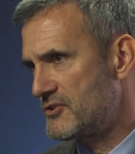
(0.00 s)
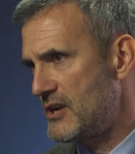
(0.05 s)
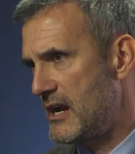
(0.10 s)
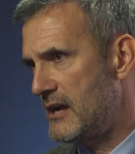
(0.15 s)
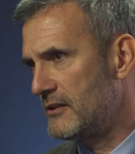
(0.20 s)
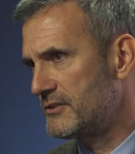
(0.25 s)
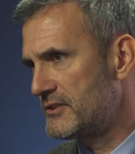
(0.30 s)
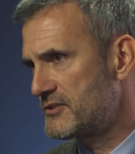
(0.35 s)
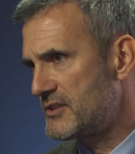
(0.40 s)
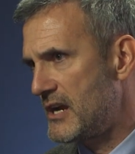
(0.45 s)

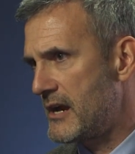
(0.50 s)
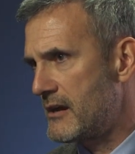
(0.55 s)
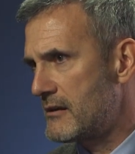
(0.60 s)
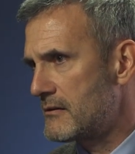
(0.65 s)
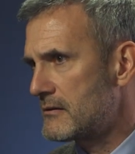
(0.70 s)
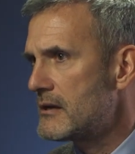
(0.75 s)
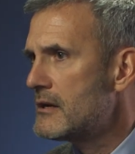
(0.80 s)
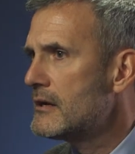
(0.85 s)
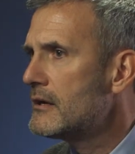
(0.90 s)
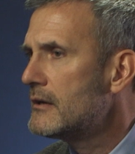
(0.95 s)
child's
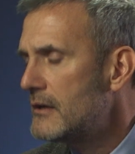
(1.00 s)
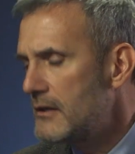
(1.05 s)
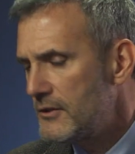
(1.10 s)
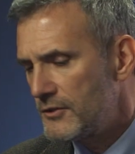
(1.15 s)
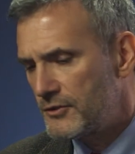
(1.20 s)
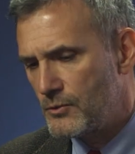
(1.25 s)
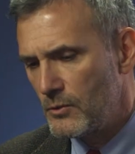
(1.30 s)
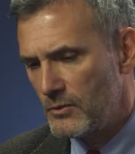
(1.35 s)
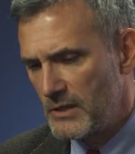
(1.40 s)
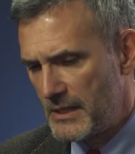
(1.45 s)
entire
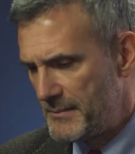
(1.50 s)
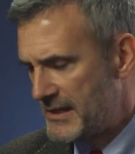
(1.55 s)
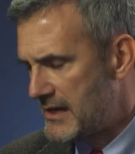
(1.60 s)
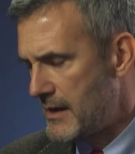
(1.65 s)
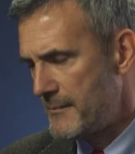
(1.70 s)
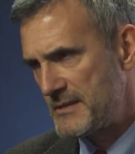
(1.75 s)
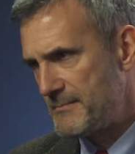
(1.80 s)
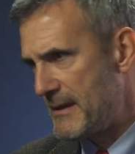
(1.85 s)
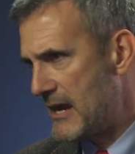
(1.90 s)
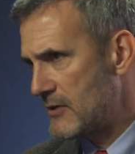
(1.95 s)
schooling
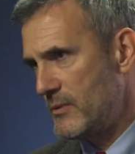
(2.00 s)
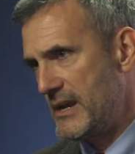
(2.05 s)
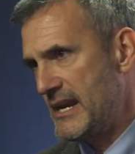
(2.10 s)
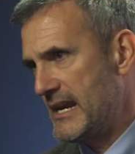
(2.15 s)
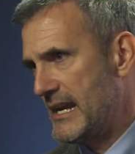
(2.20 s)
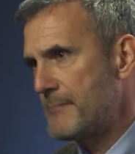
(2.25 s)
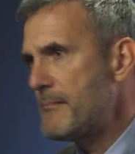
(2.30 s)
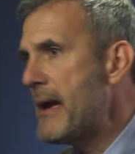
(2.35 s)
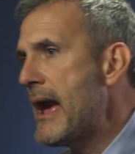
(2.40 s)
becomes about reading and